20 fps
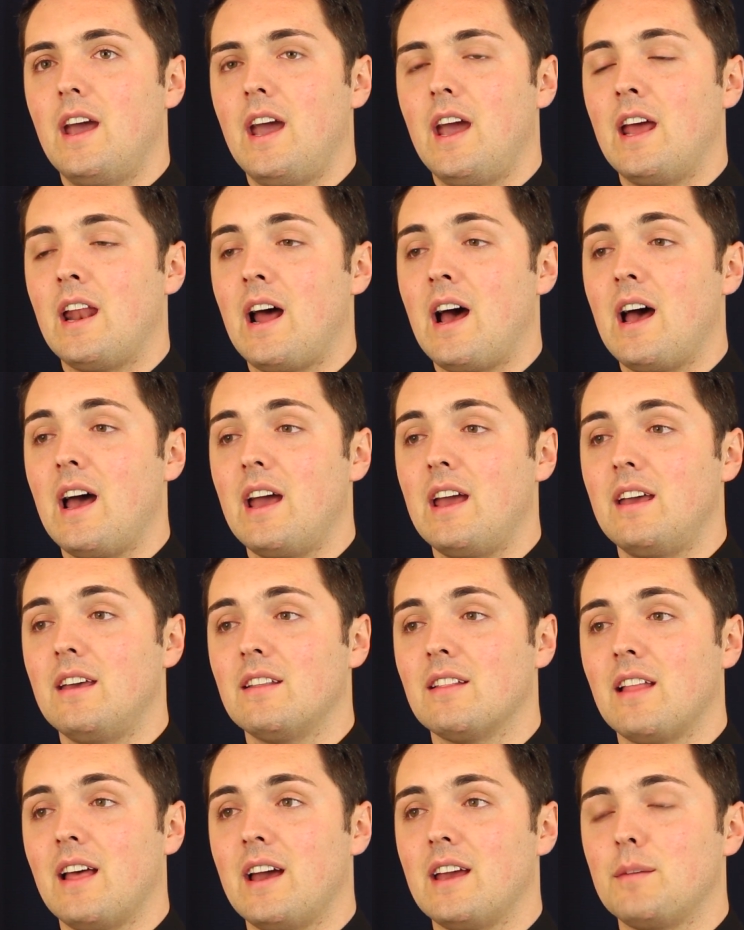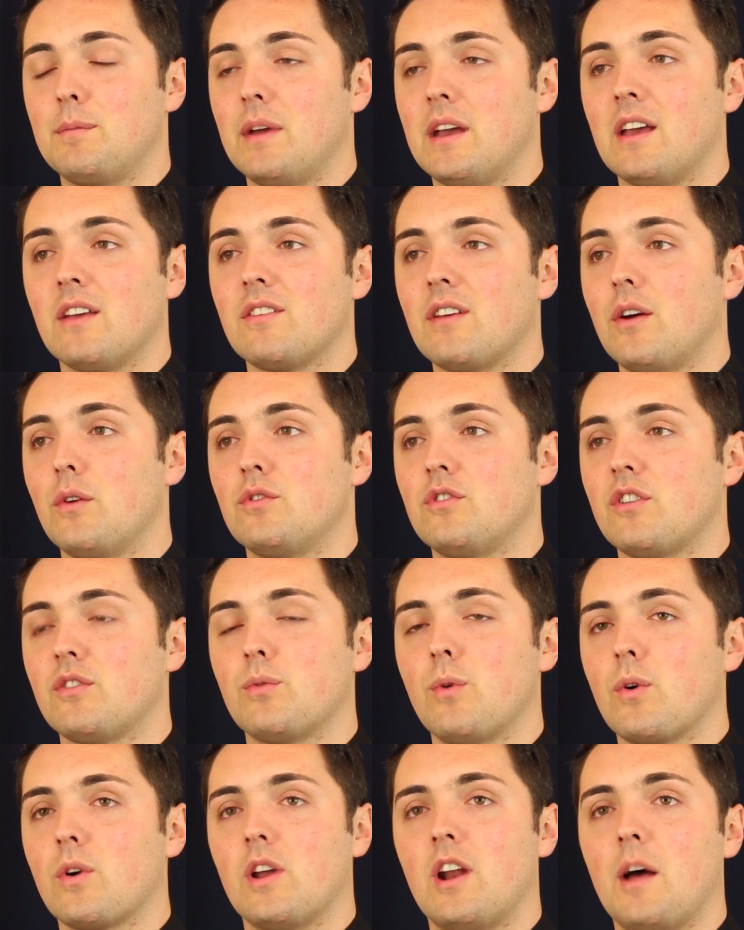And I, like, because I was
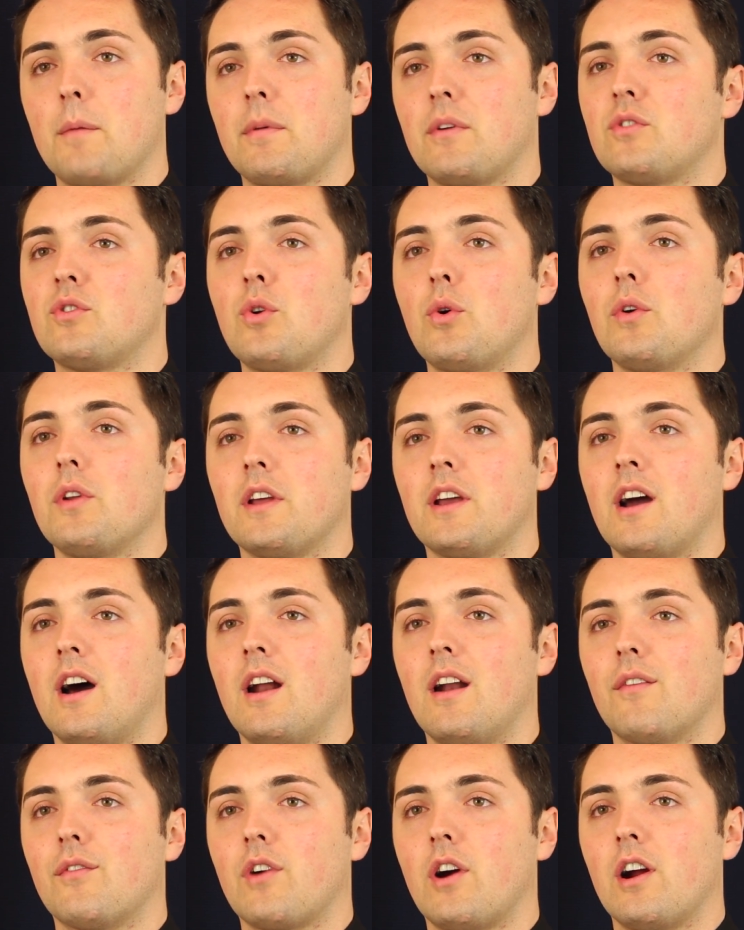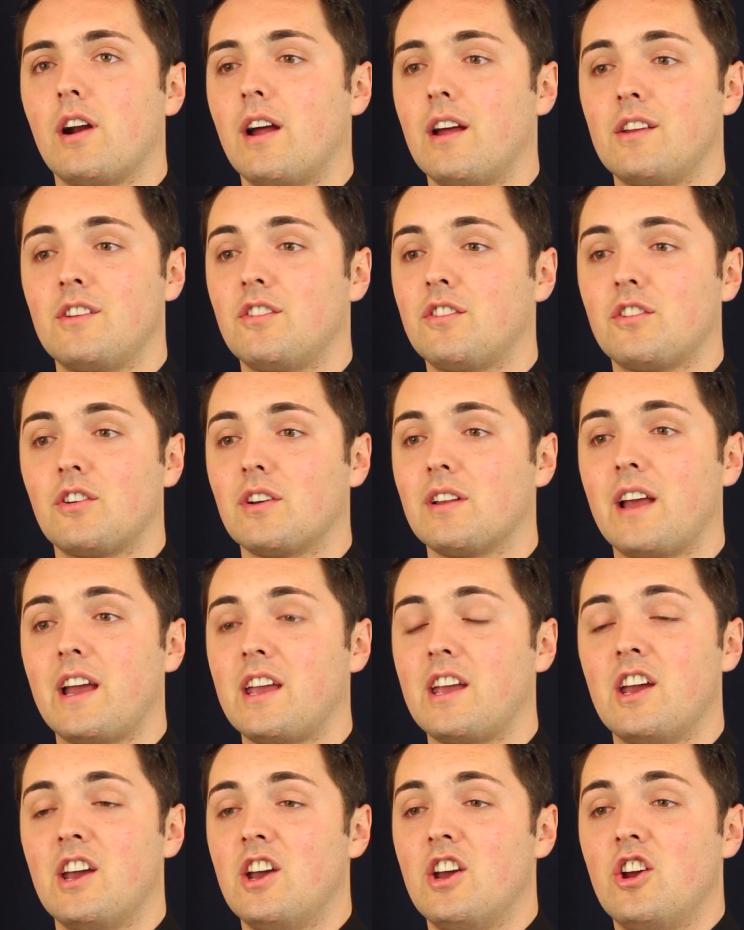just woken up, I was totally caught off guard. I just started
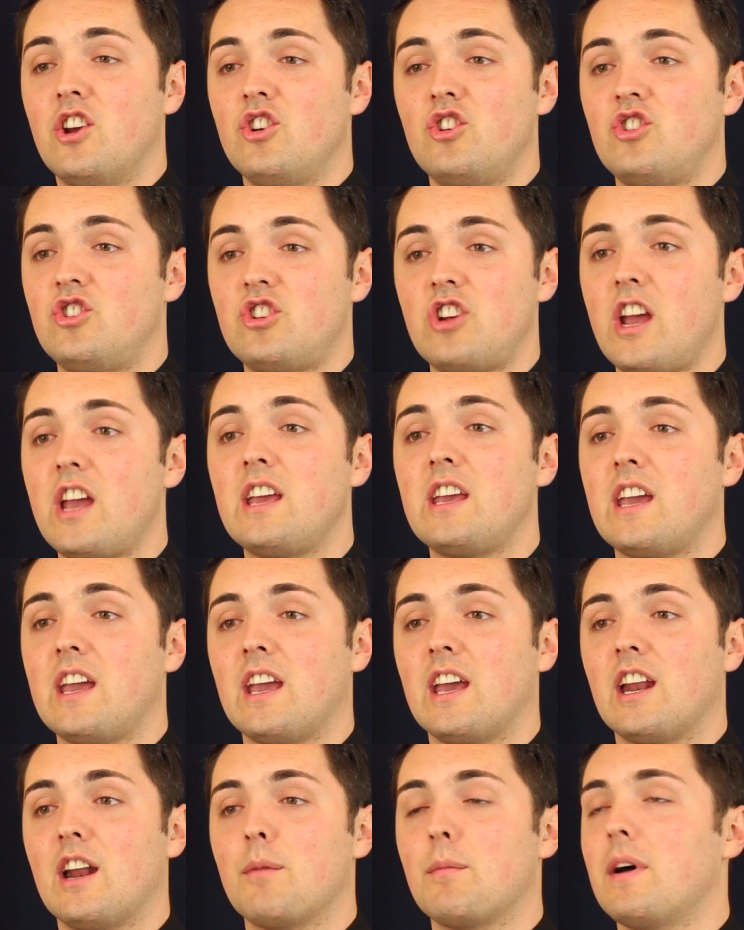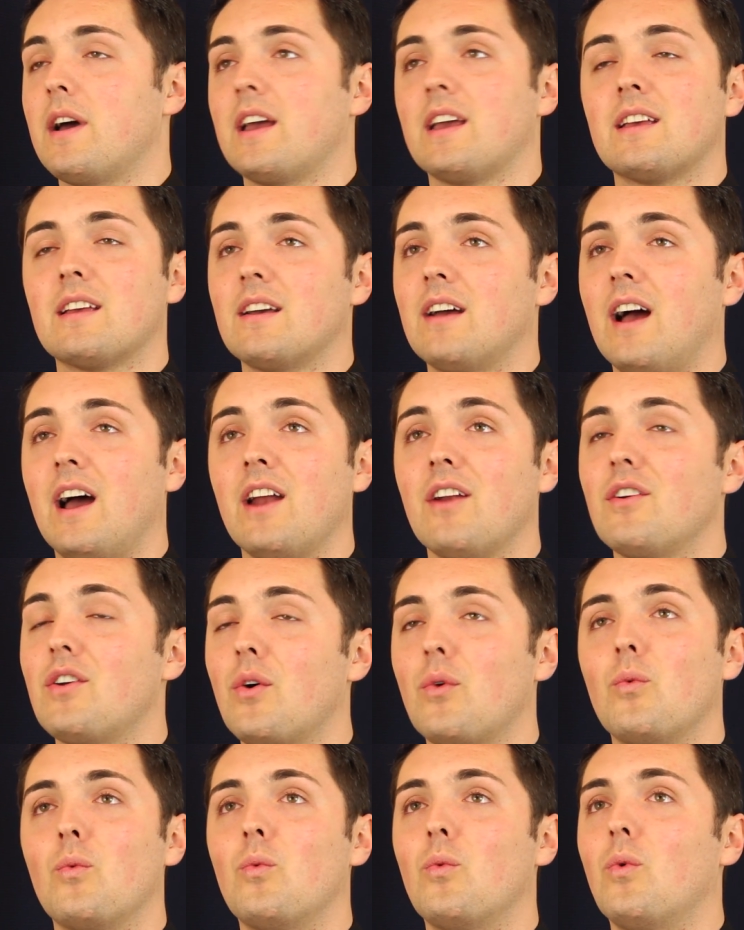like shaking and I'm like, I don't
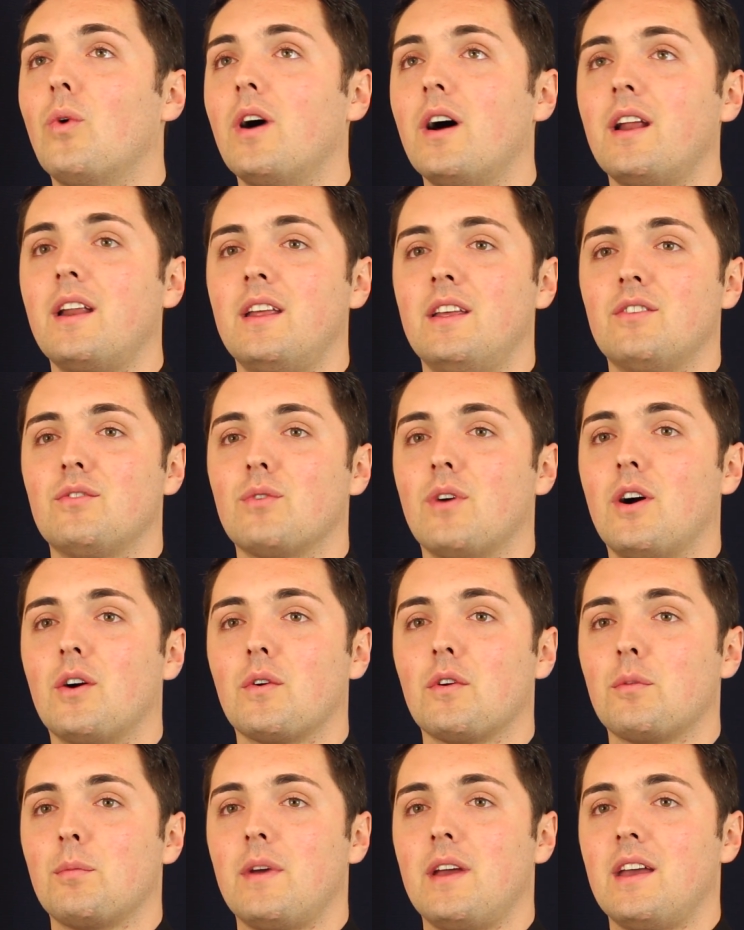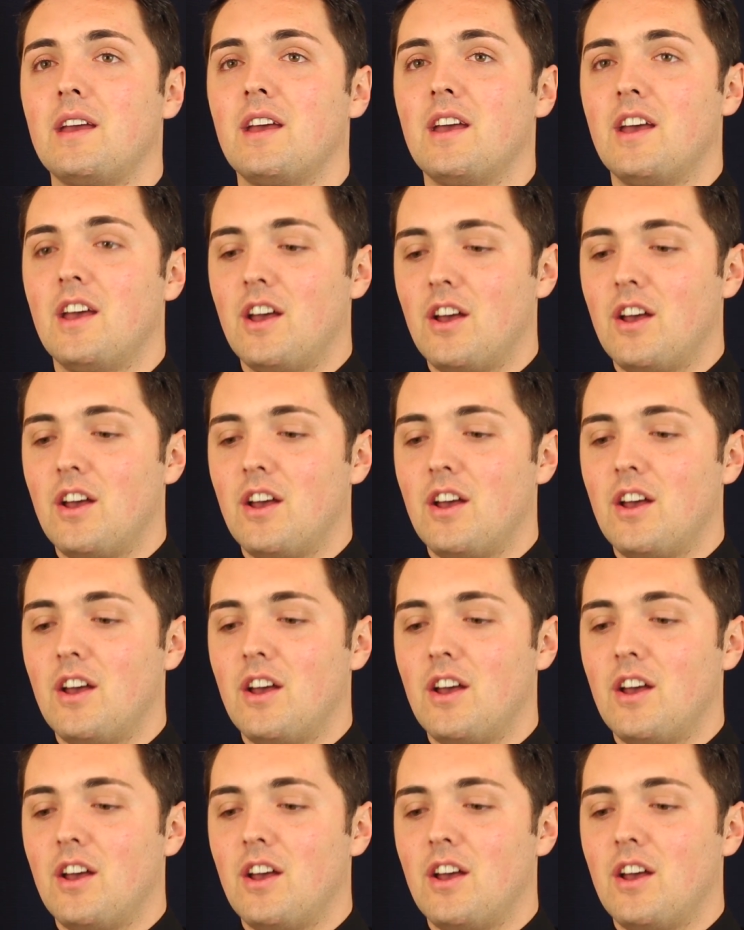know what is wrong with me.